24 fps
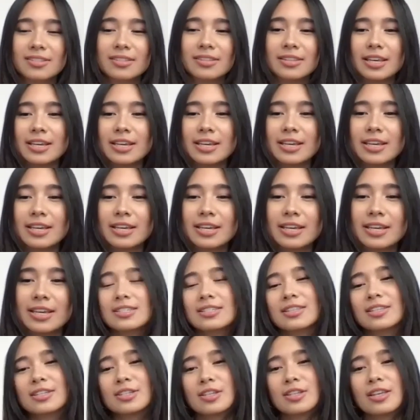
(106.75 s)
Like this,
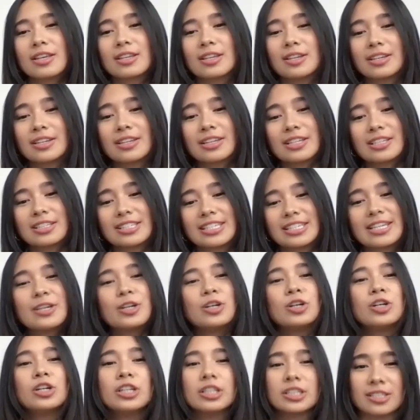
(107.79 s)
it did
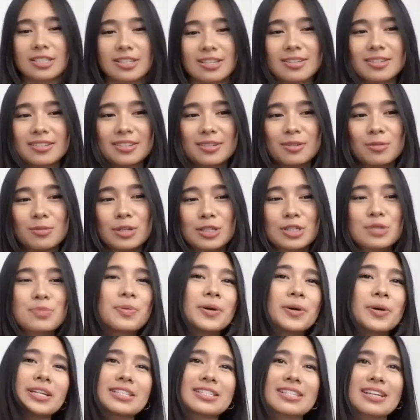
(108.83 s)
hurt once
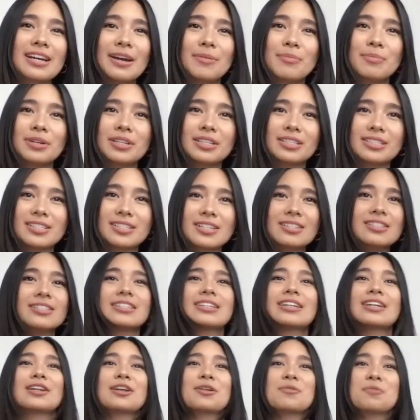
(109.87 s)
upon a time, but it doesn't
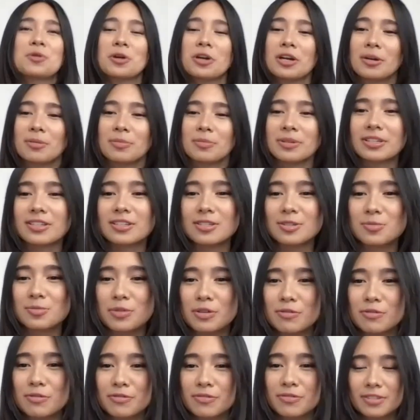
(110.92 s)
anymore because we've